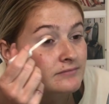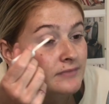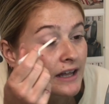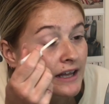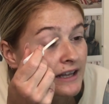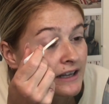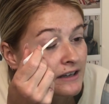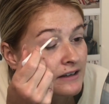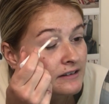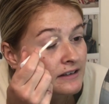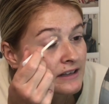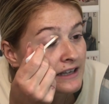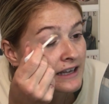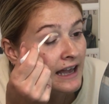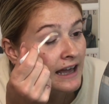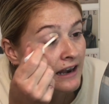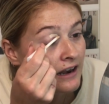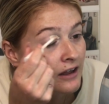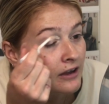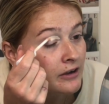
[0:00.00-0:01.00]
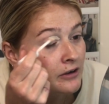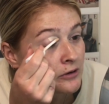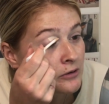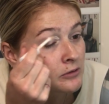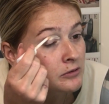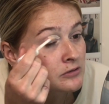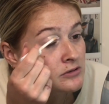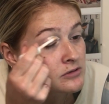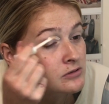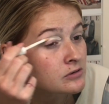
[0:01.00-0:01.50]
like
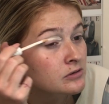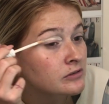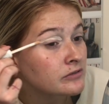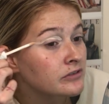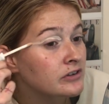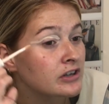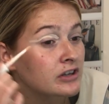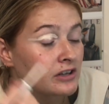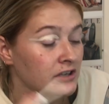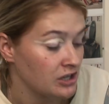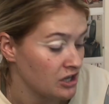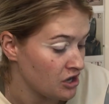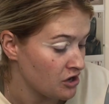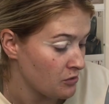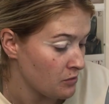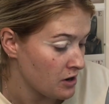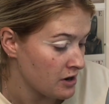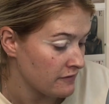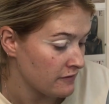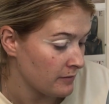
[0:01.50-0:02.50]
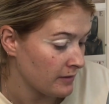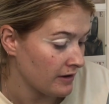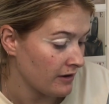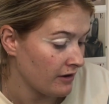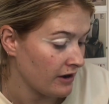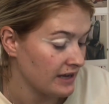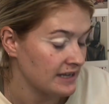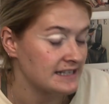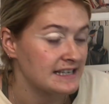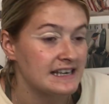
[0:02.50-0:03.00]
yellow sort of hue over
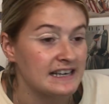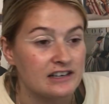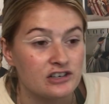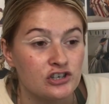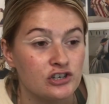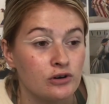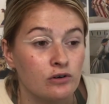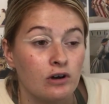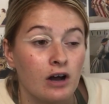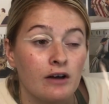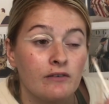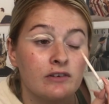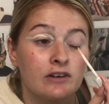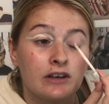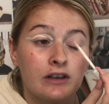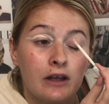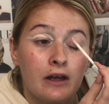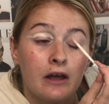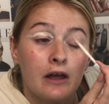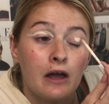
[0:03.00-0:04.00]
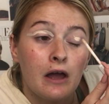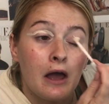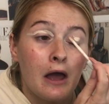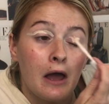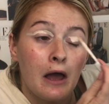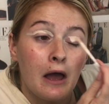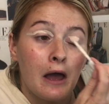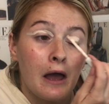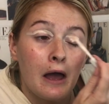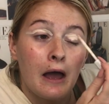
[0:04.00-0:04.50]
my eye it's literally not covered
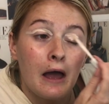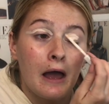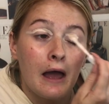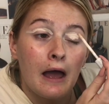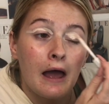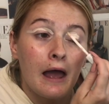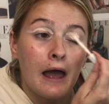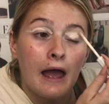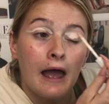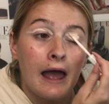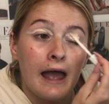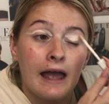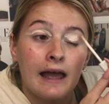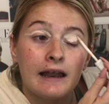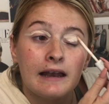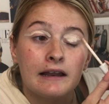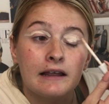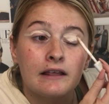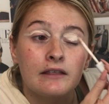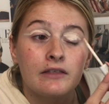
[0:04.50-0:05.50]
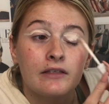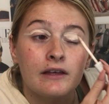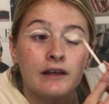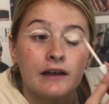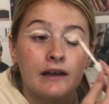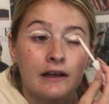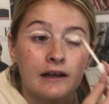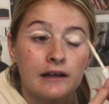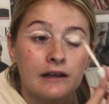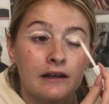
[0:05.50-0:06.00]

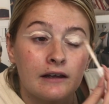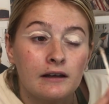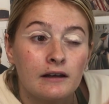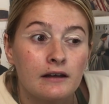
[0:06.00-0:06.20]
anything